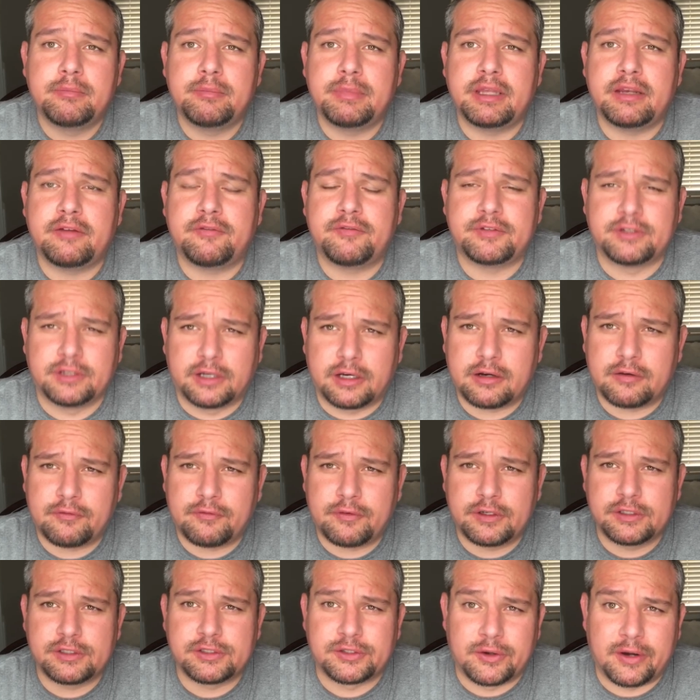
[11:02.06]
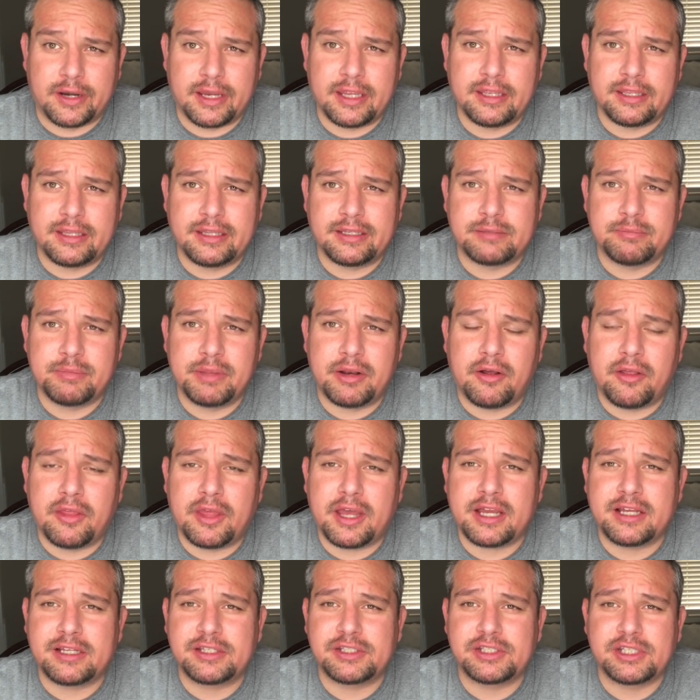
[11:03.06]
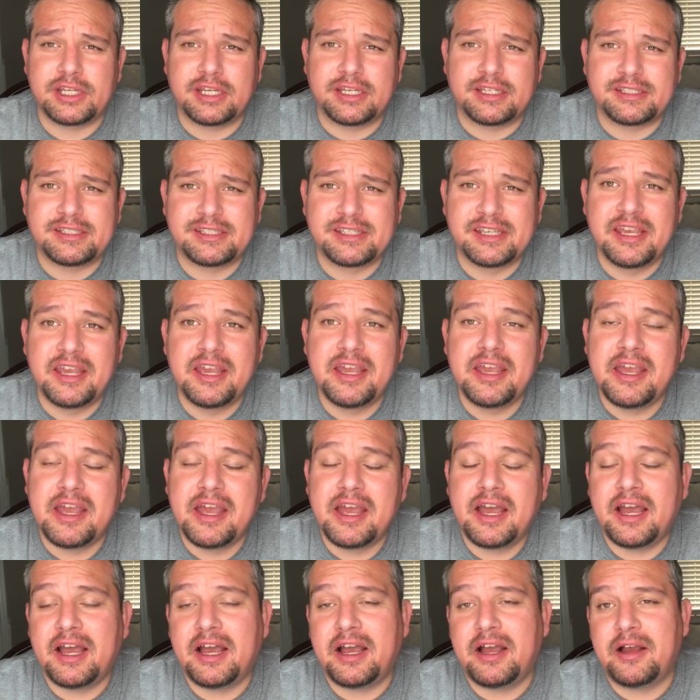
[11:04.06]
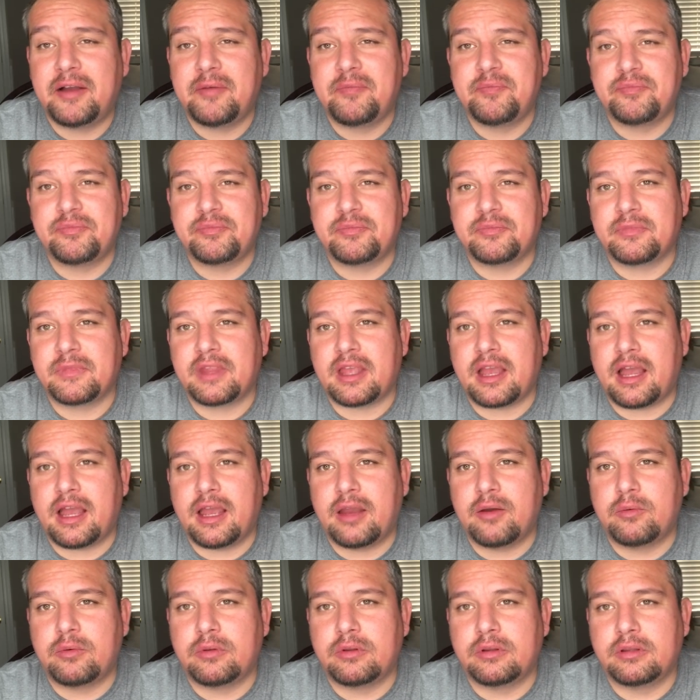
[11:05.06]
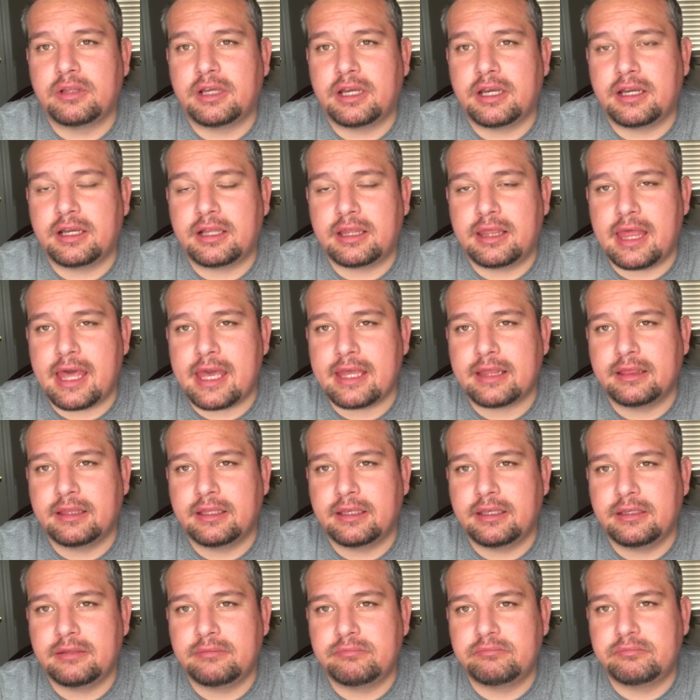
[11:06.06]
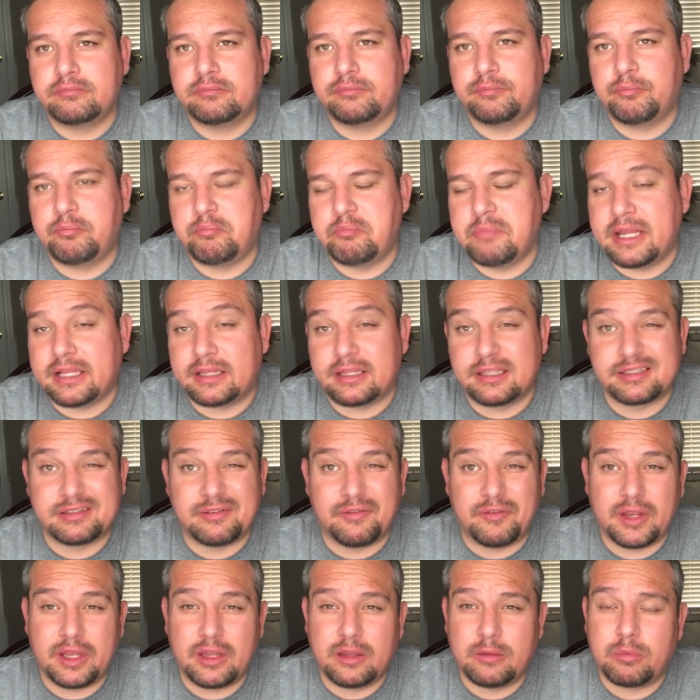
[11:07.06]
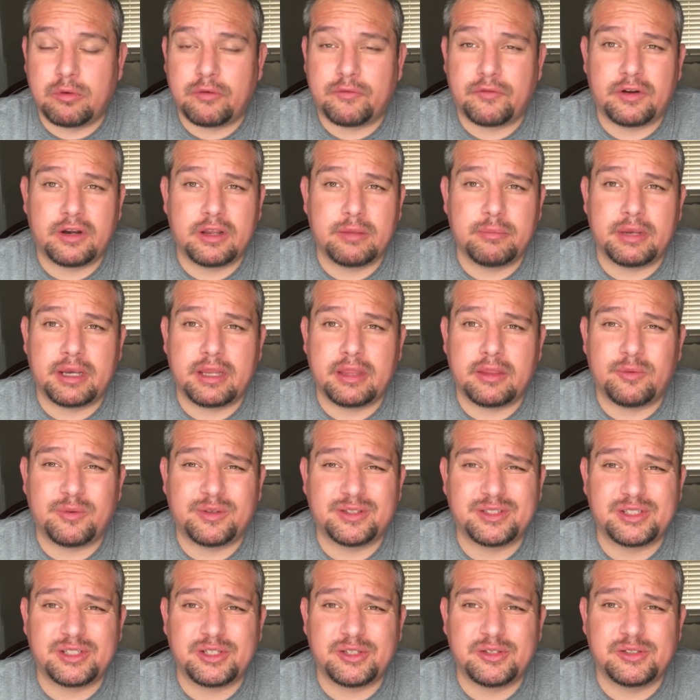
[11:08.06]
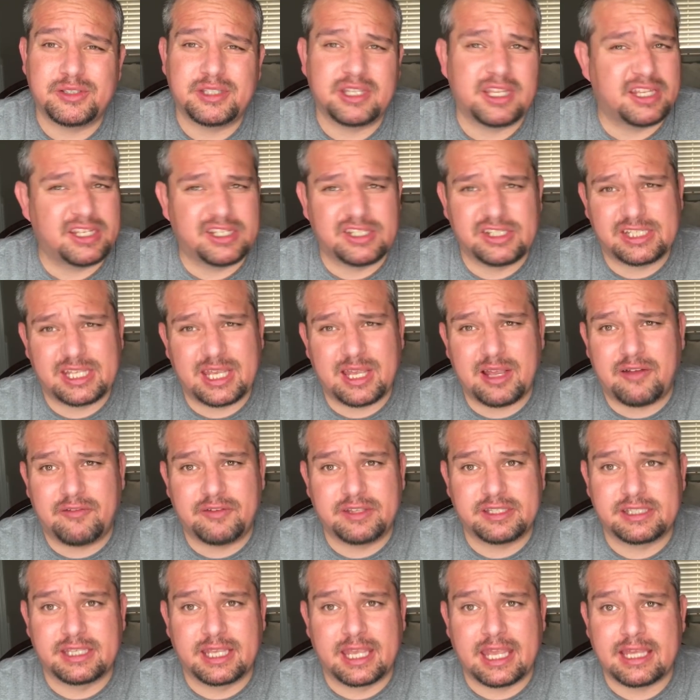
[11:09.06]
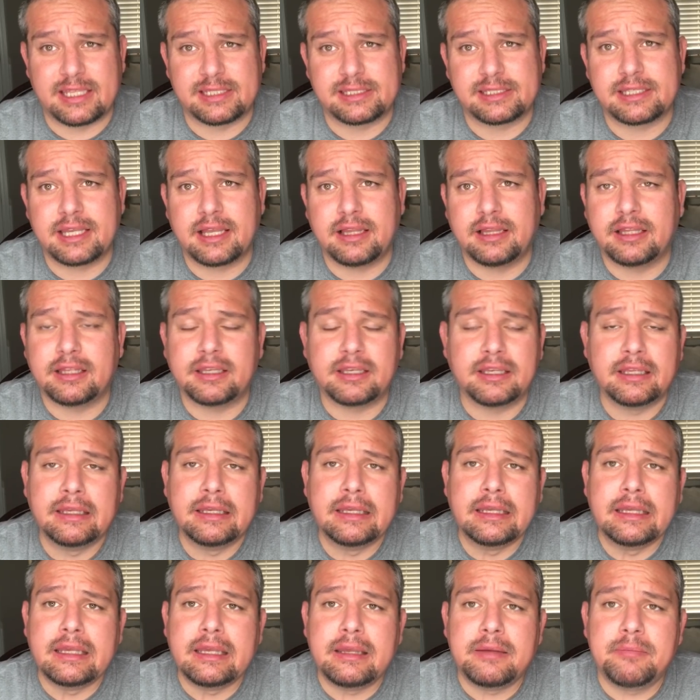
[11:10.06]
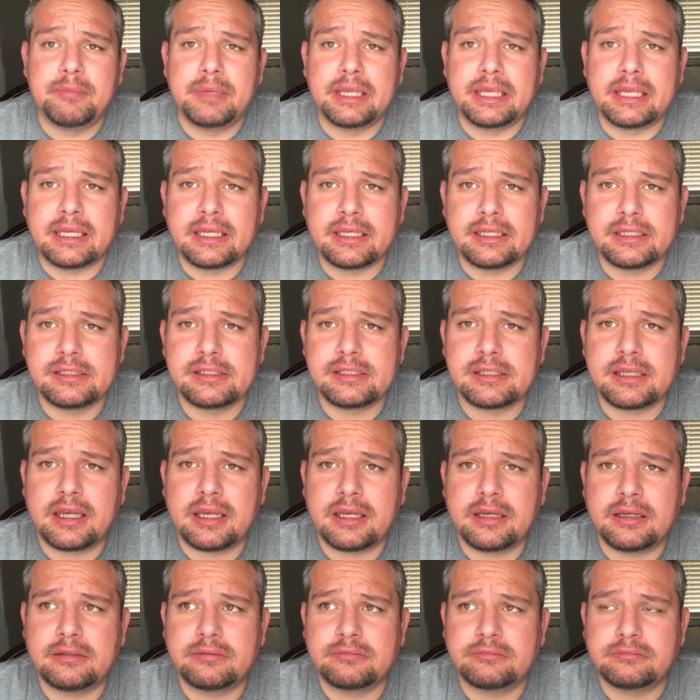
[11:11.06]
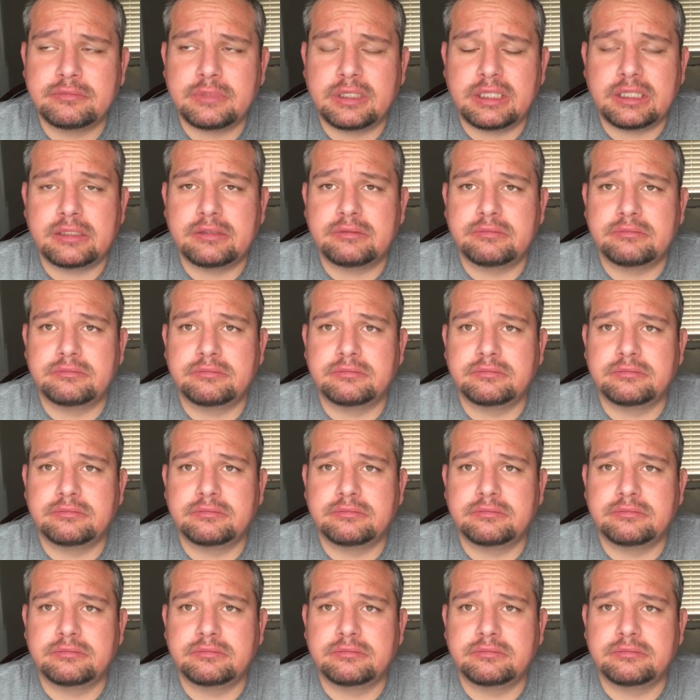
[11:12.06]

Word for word: being a photographer is great. You get to meet all hot chicks. Um, I will uh, gladly make this available for anybody that wants to use it. You just obviously can't sell it because, uh, well,